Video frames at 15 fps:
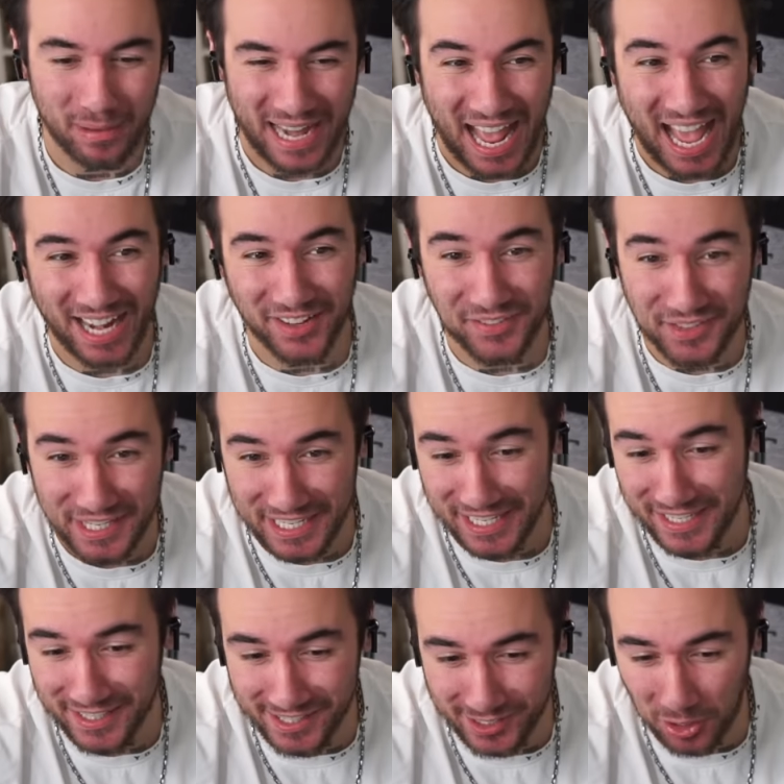But out of
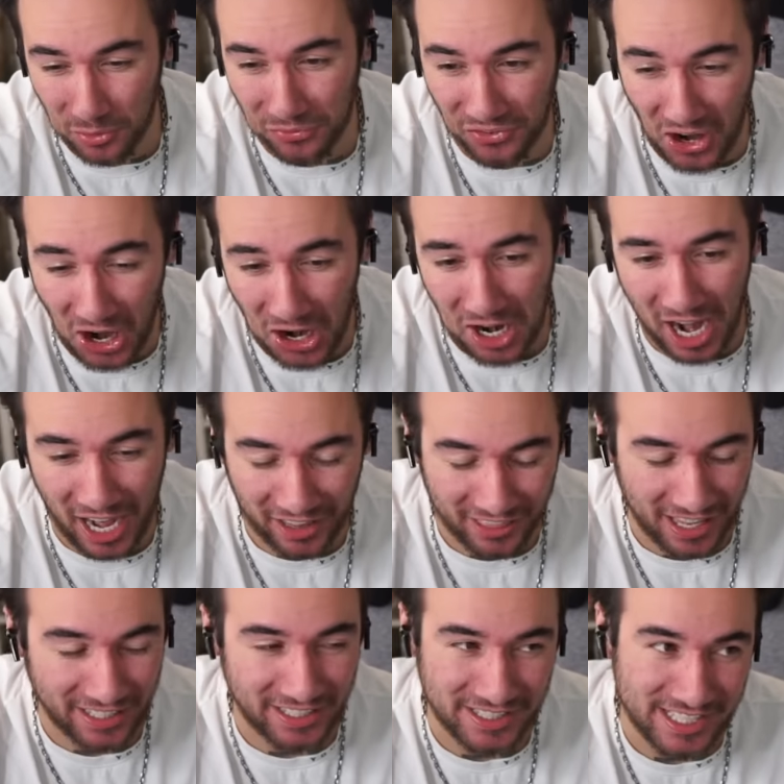these so far, I
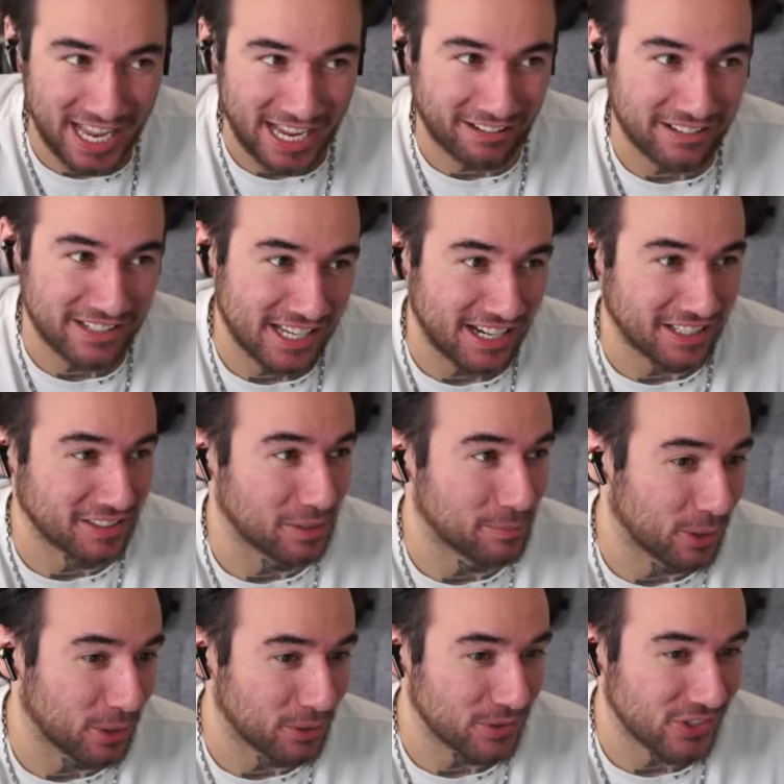like Attack on Titan the
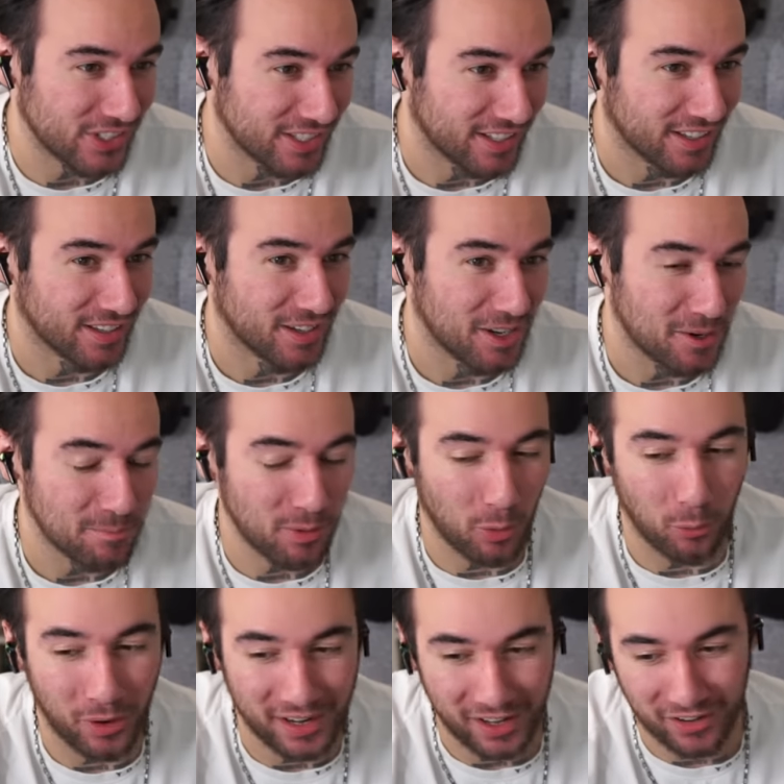most. But
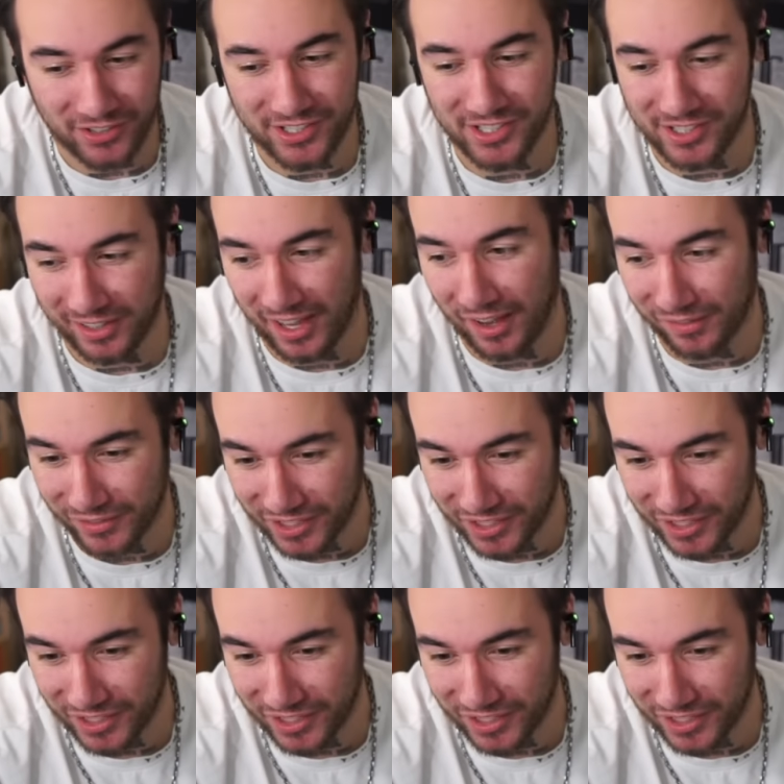what else is left?